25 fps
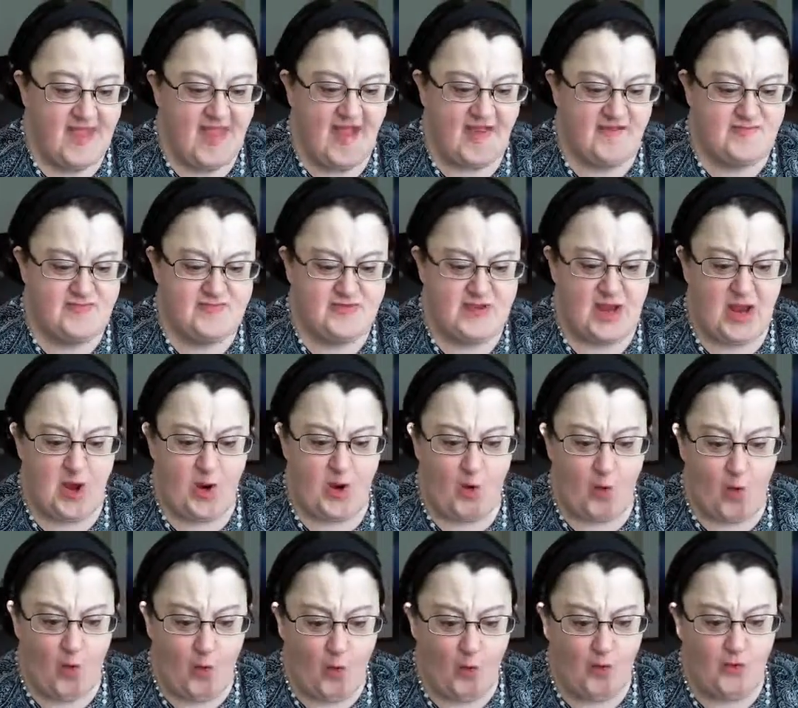After that
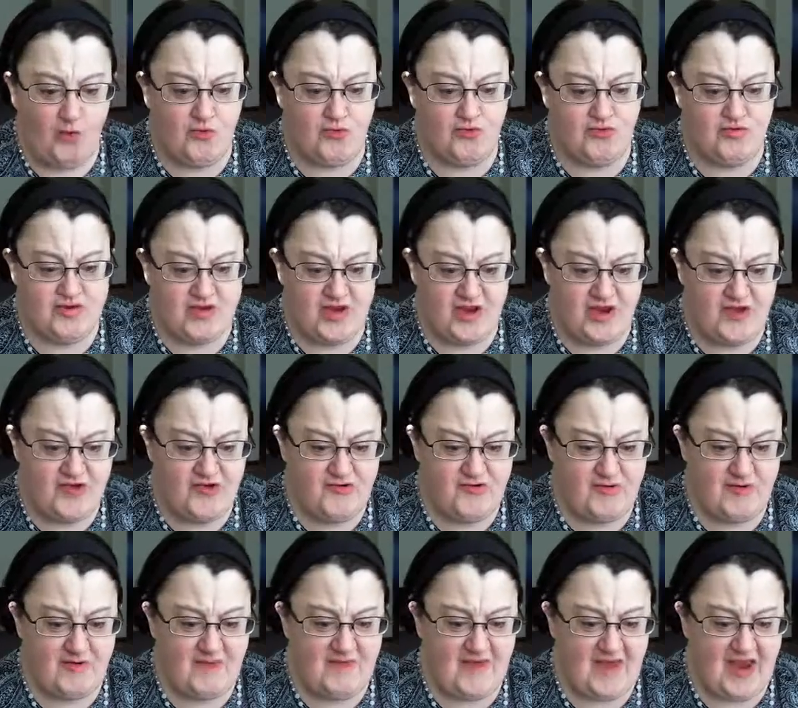quarter
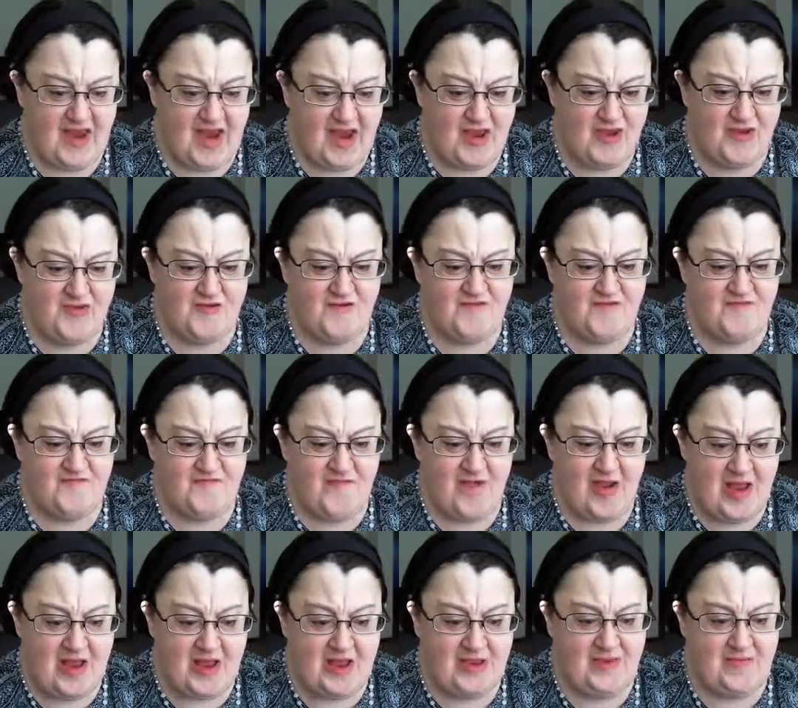century, the answer
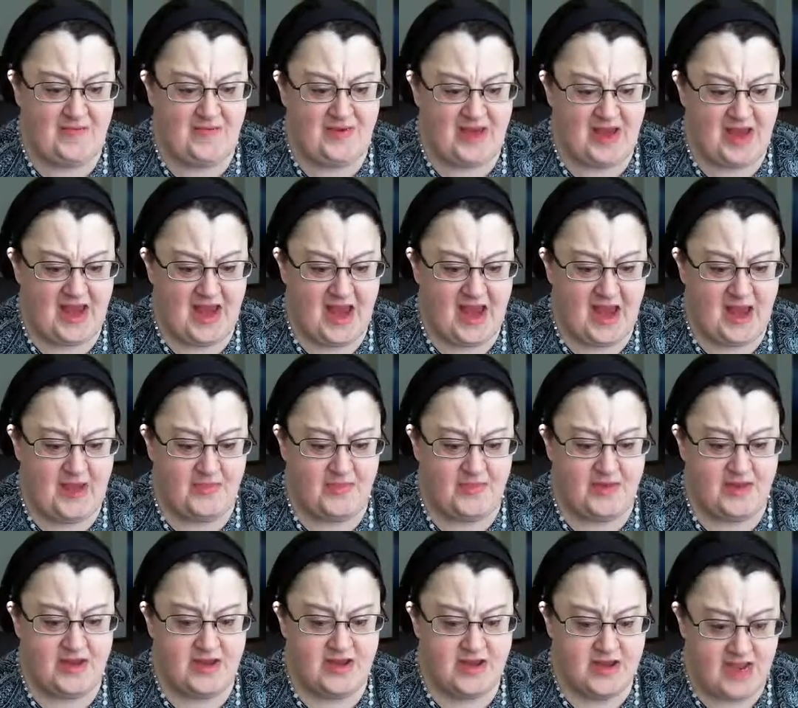finally became
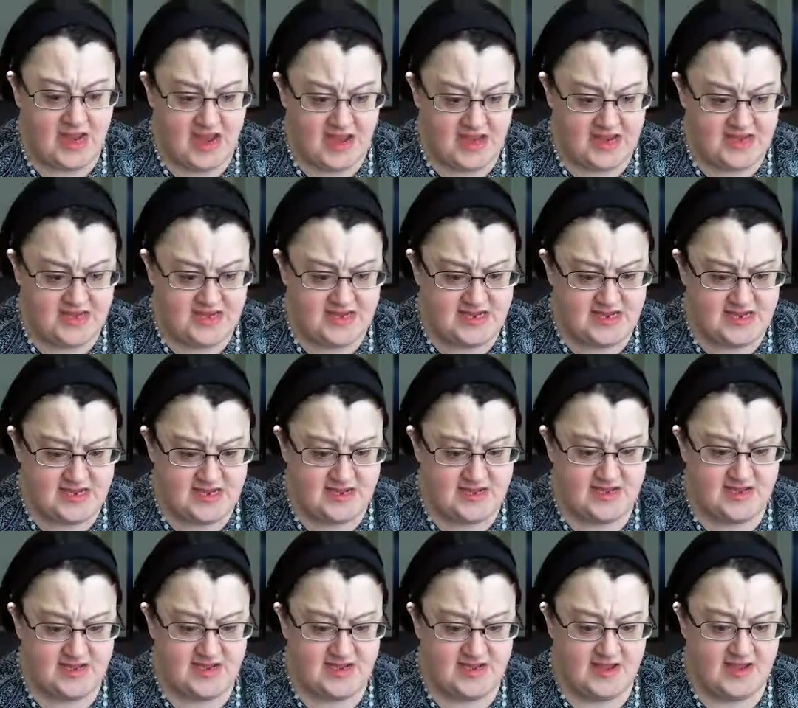yes.
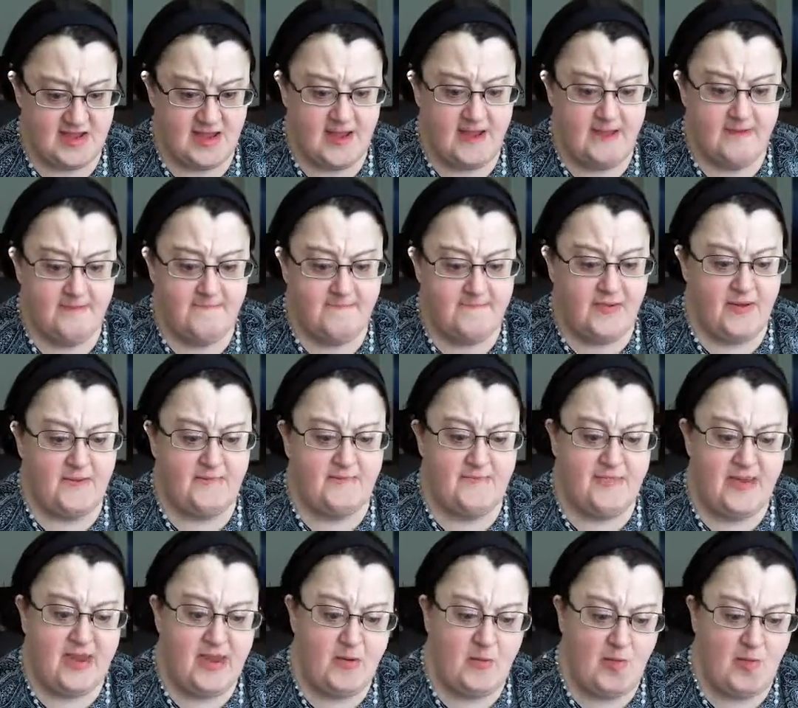But
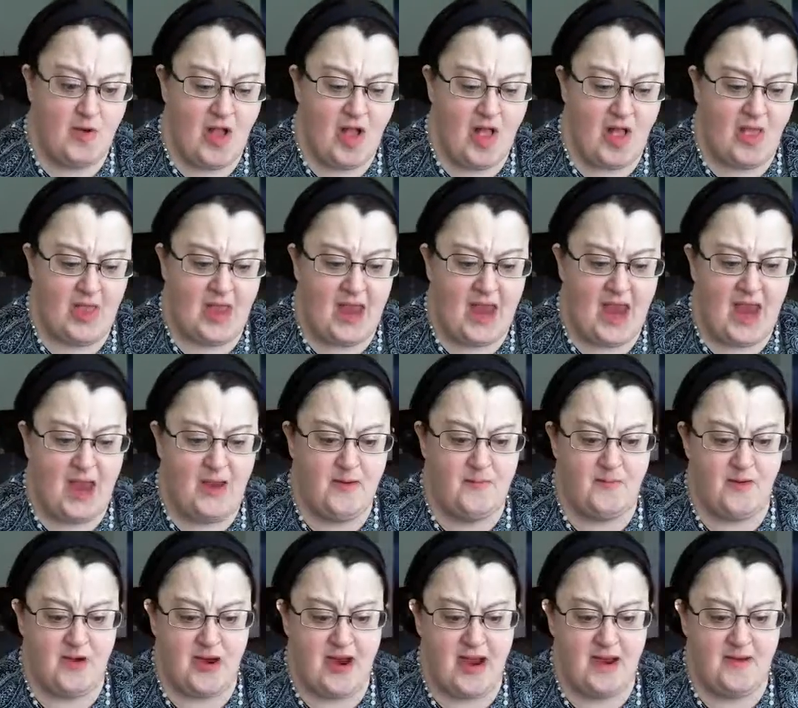meanwhile,
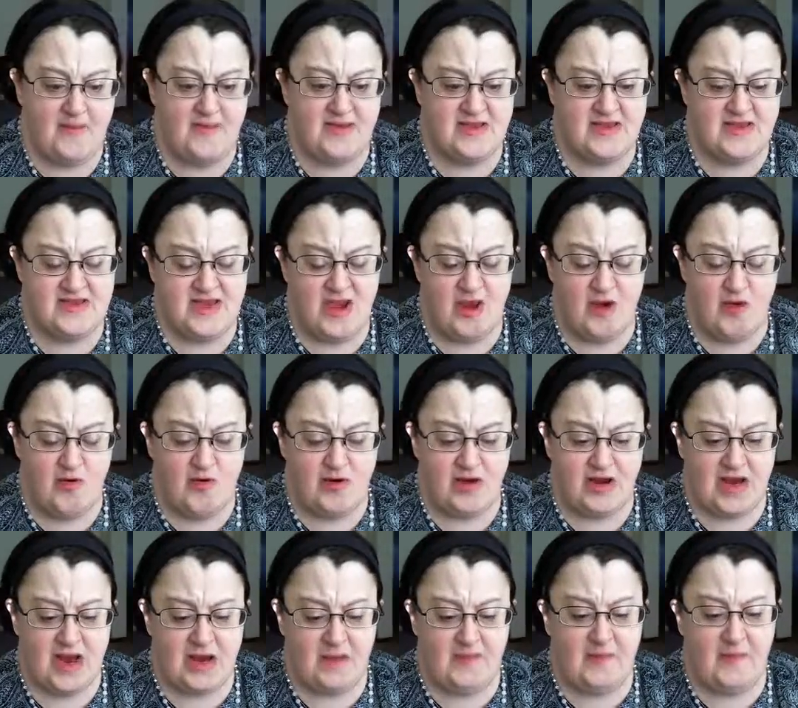Abraham and Sarah
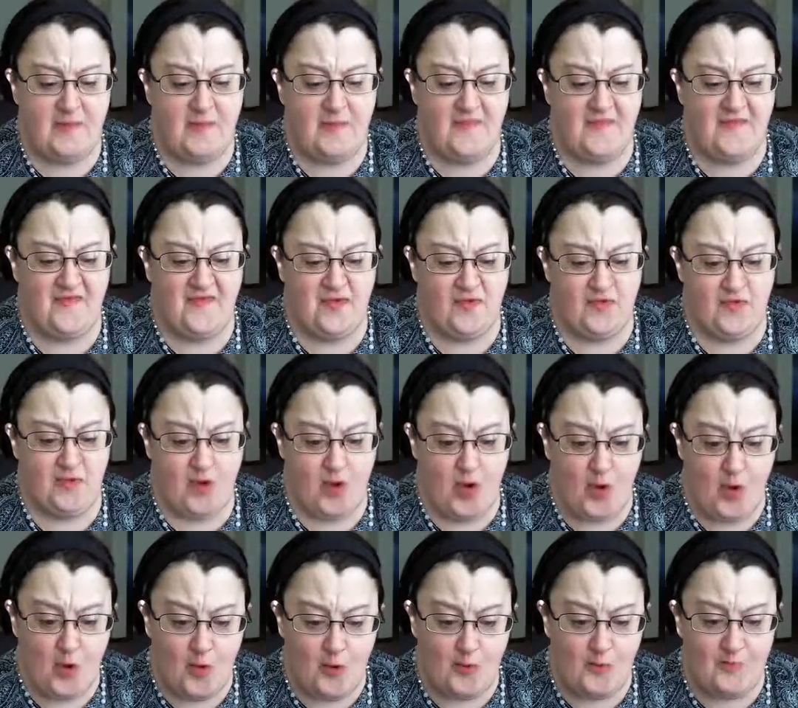came up with their
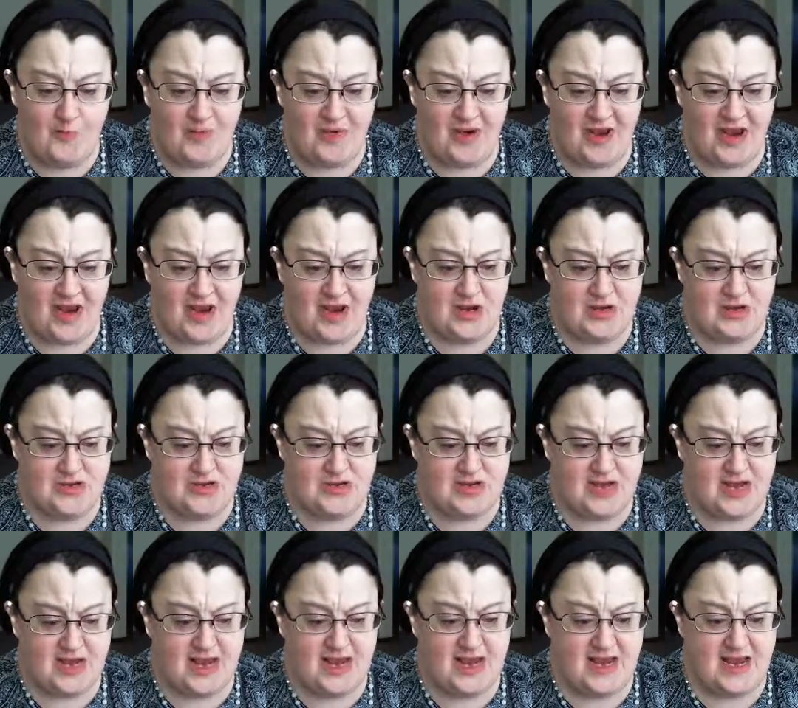own plan to
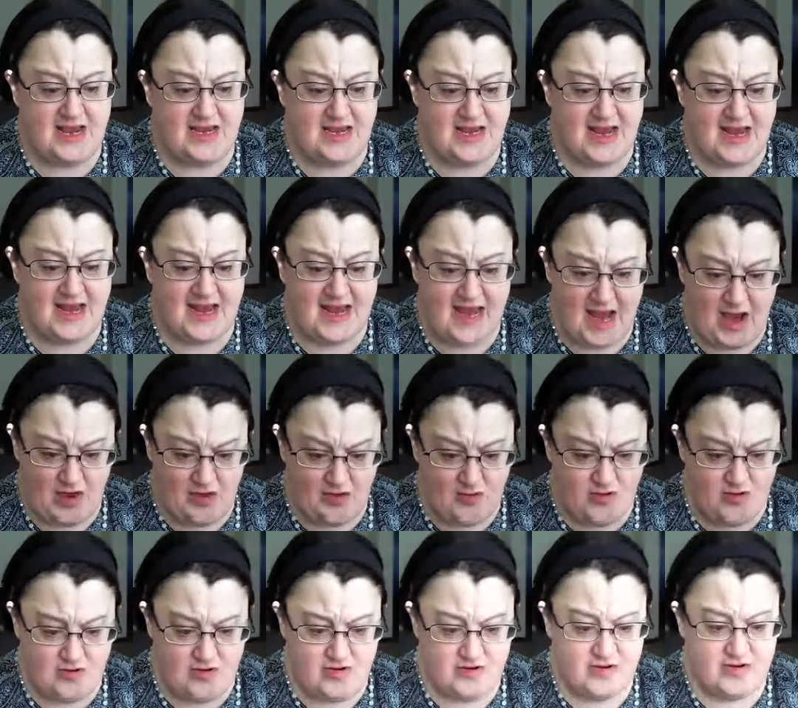get an heir.
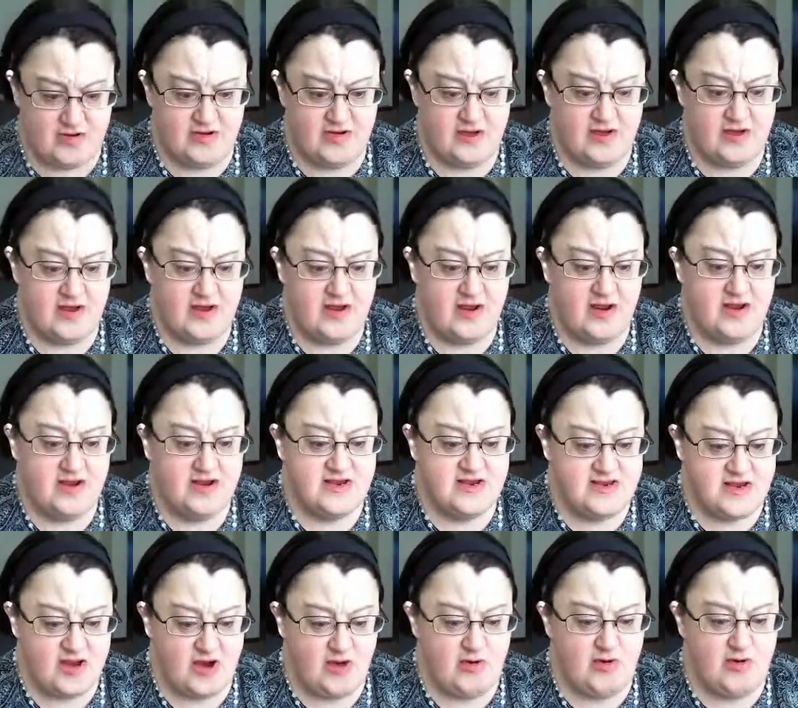
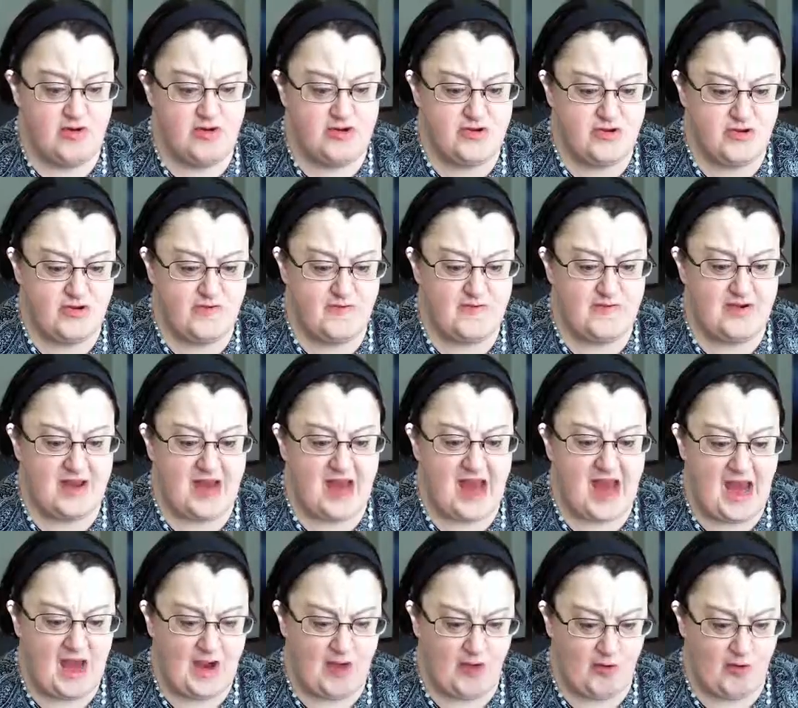Sarah's servant
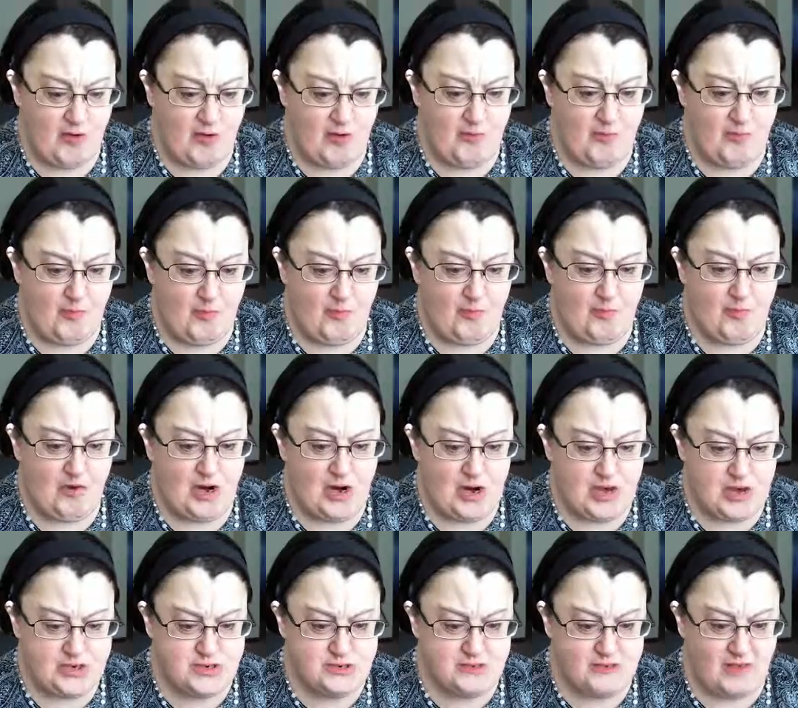Hagar bore
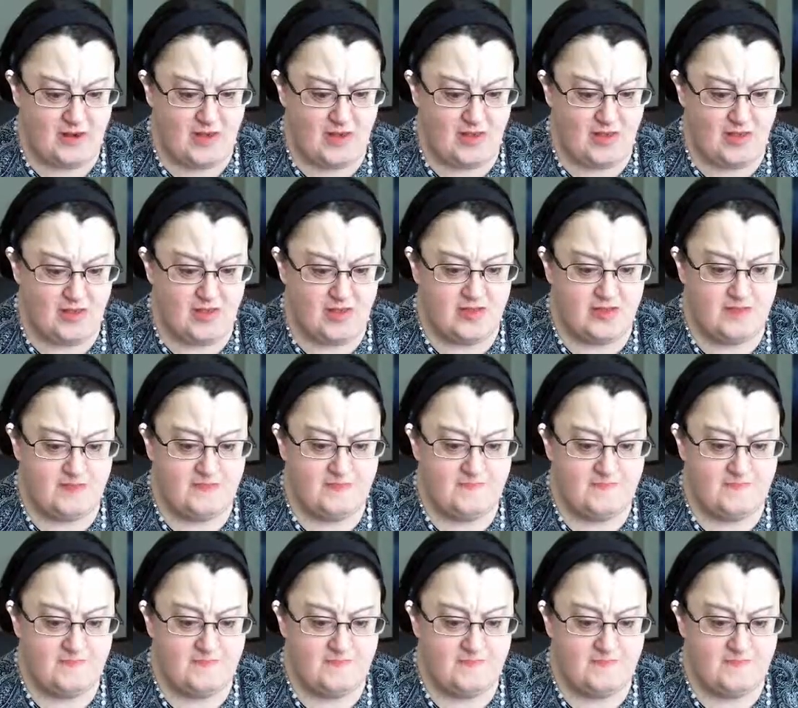Ishmael.